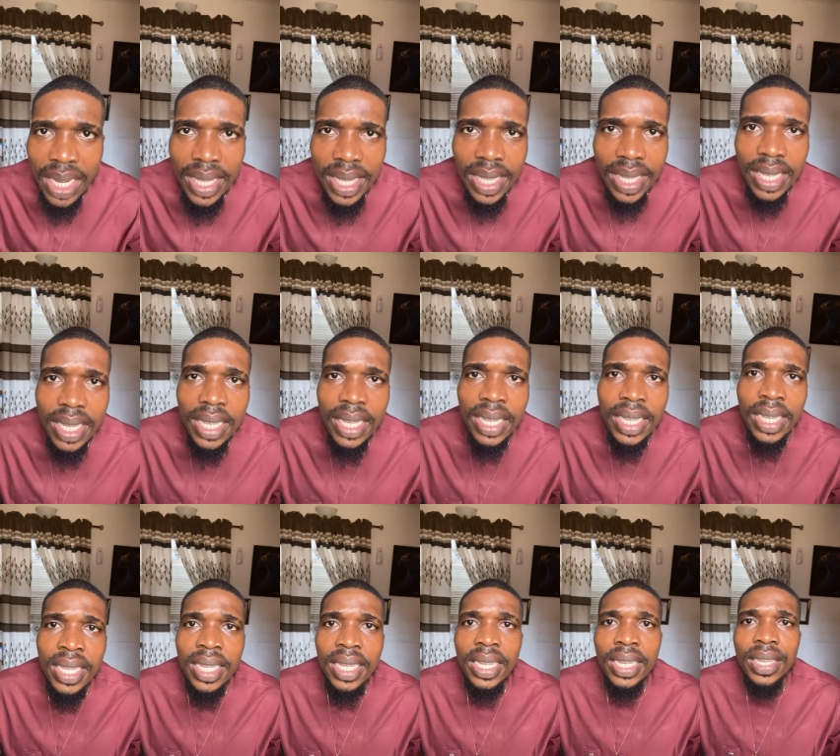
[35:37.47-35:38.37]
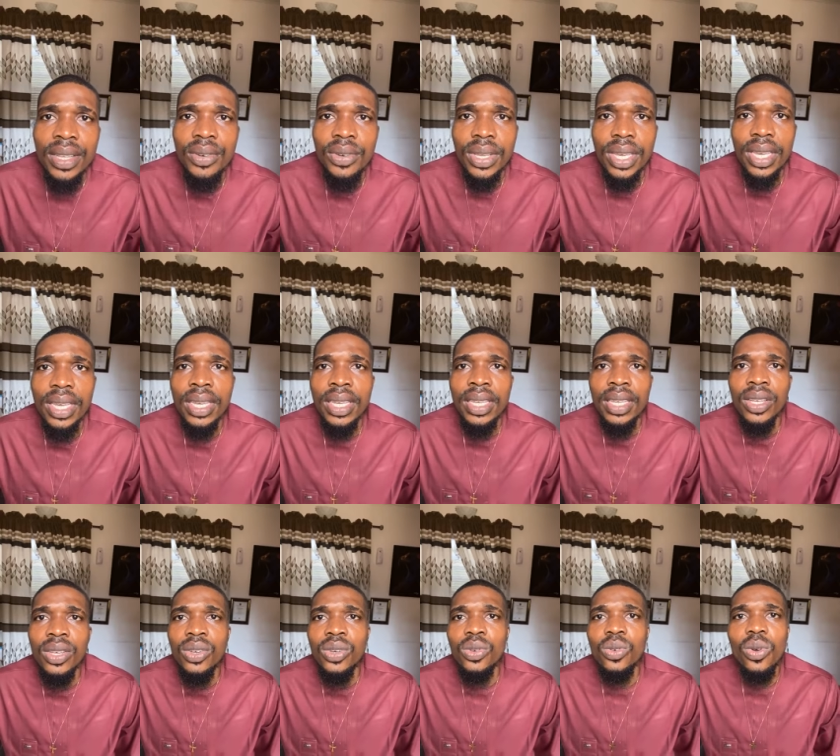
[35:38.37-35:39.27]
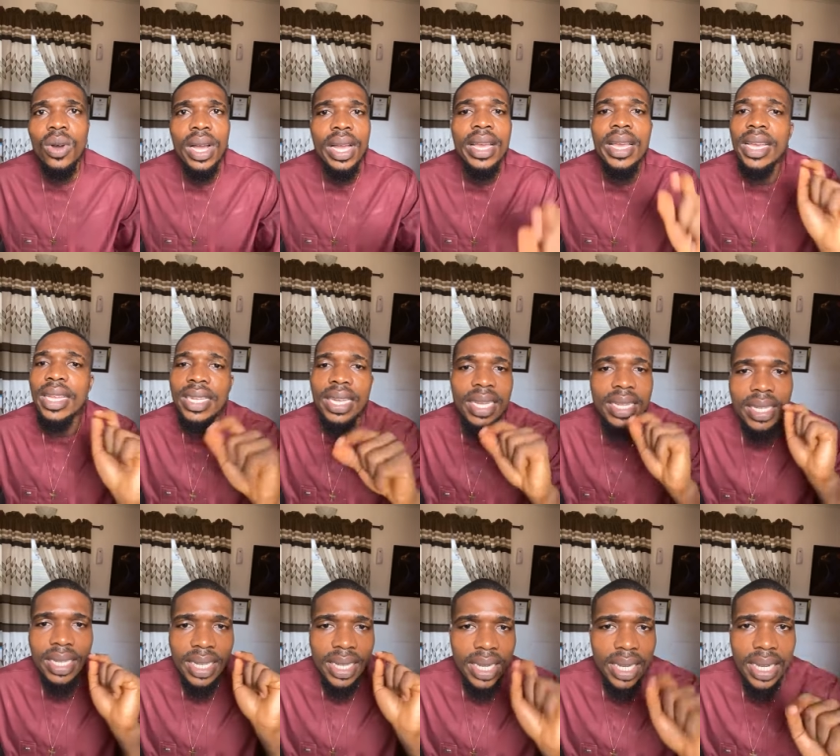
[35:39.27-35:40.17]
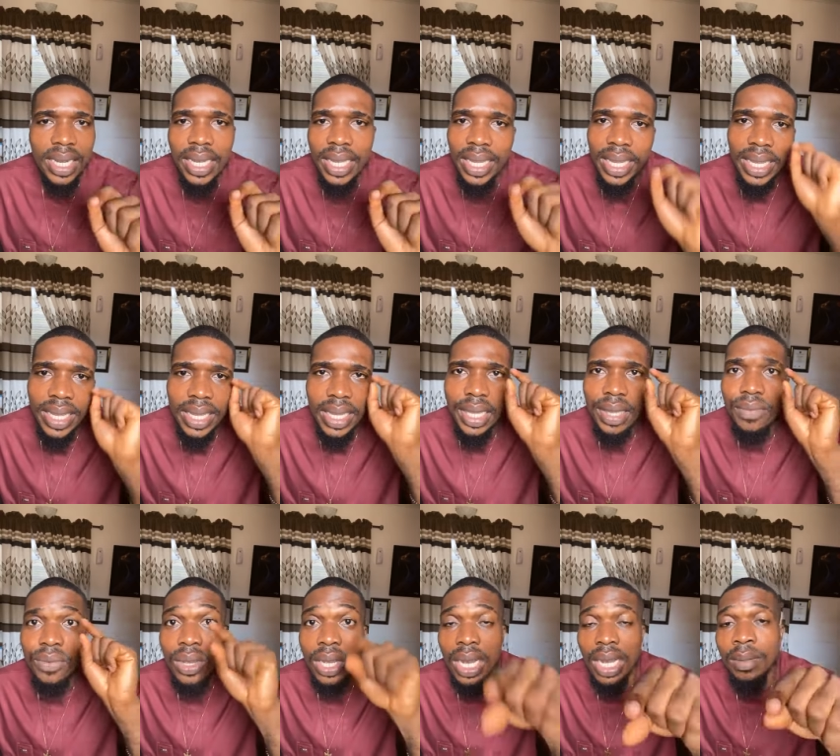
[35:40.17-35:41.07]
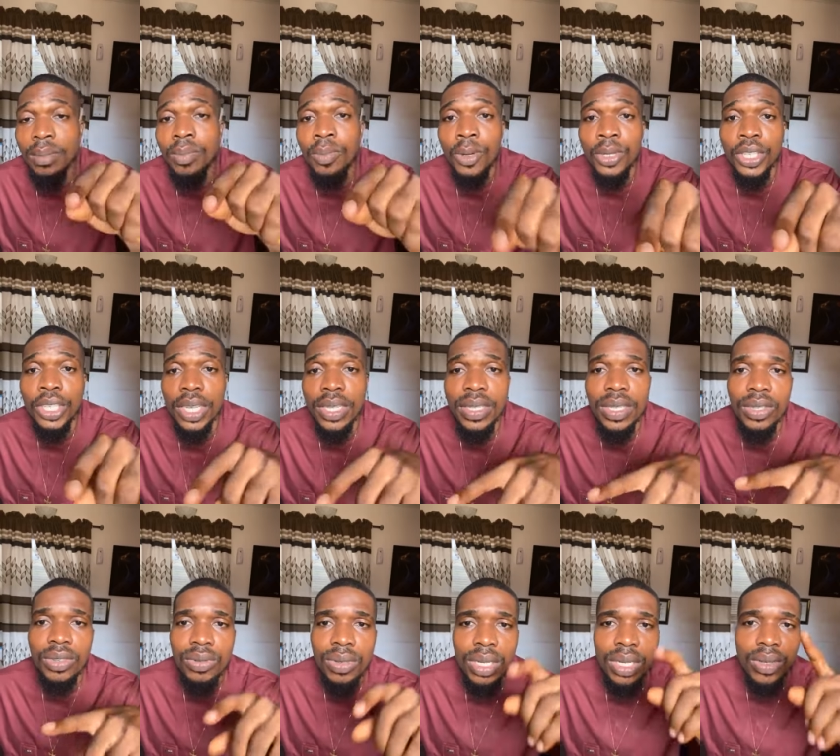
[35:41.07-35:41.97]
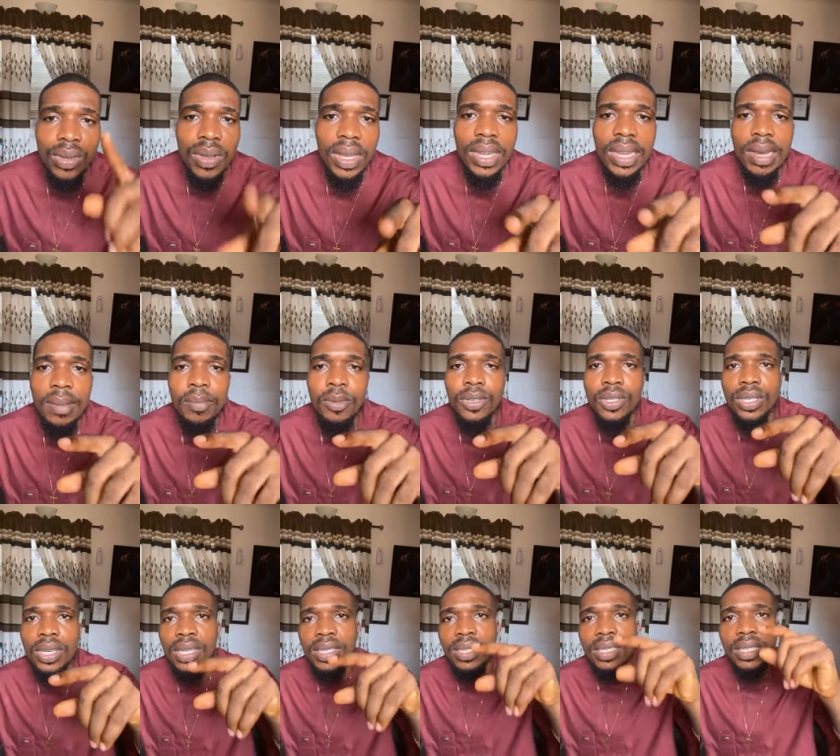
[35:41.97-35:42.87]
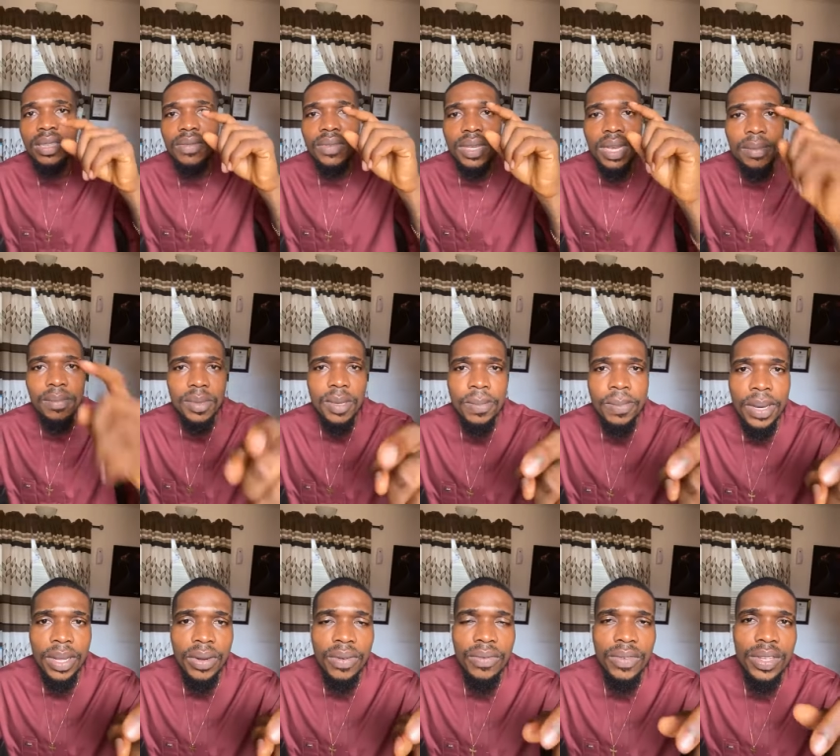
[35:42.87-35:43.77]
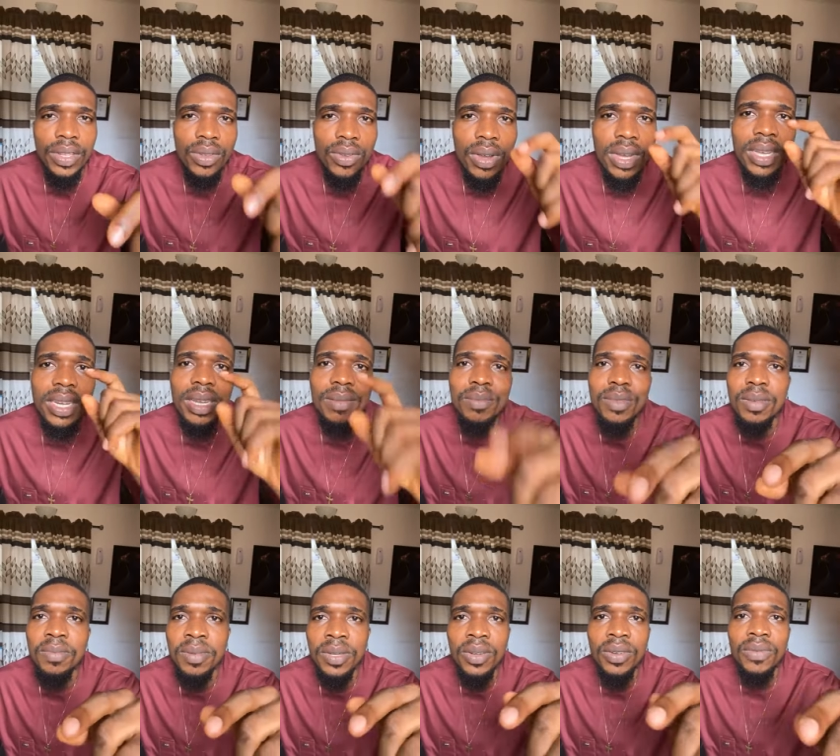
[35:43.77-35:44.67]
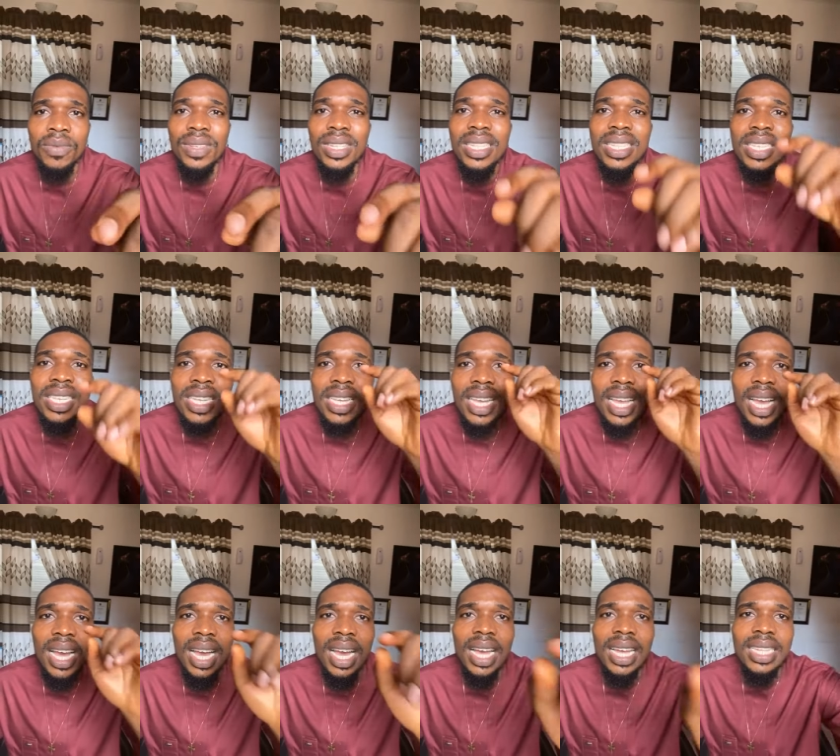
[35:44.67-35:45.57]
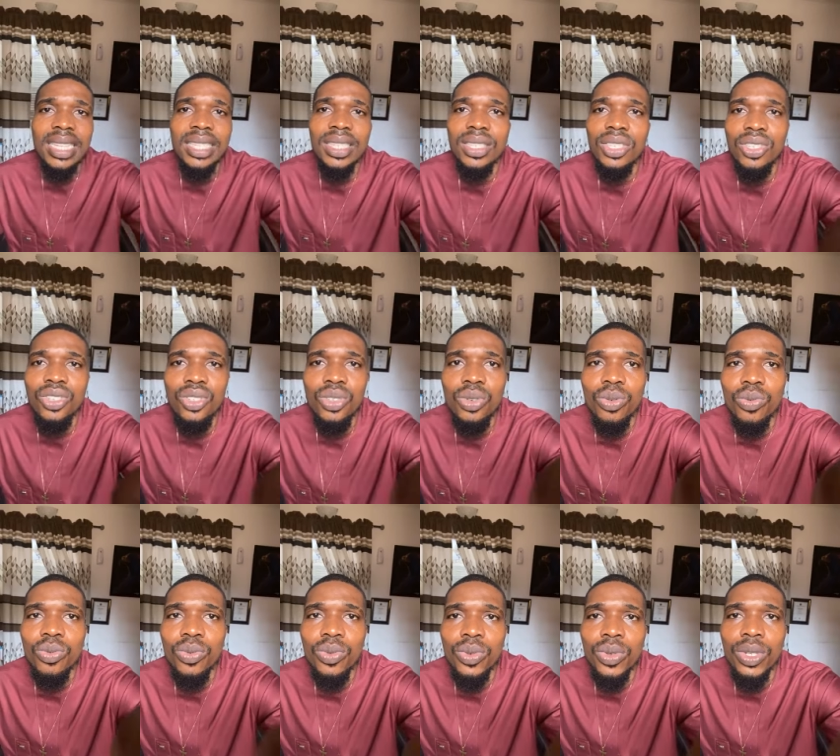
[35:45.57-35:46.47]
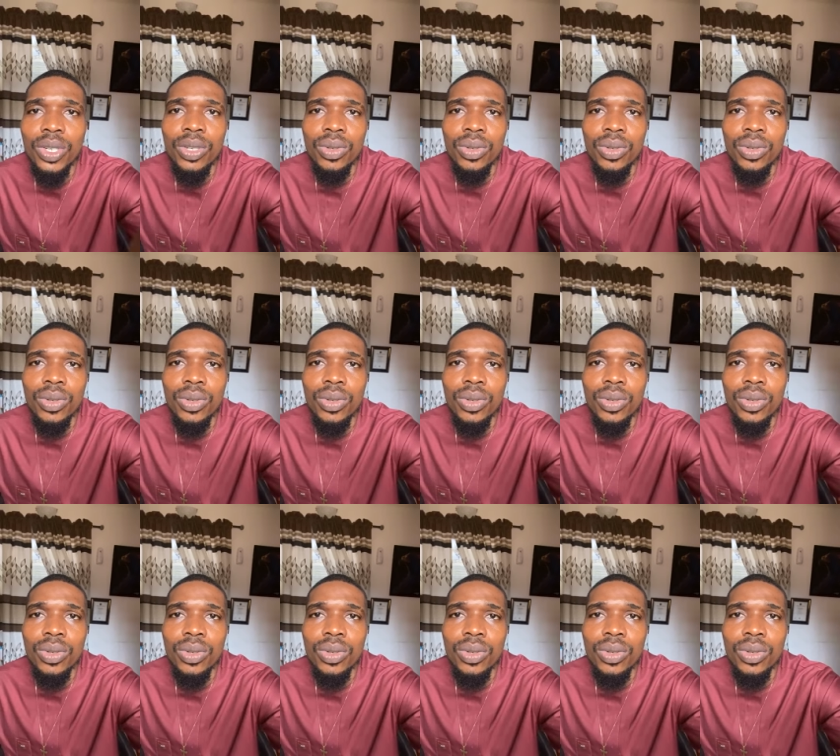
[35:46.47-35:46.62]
click. Okay, go ahead and click. If you can purchase the training, go ahead and purchase it. If you can be a part of it, go ahead and be a part of it, and you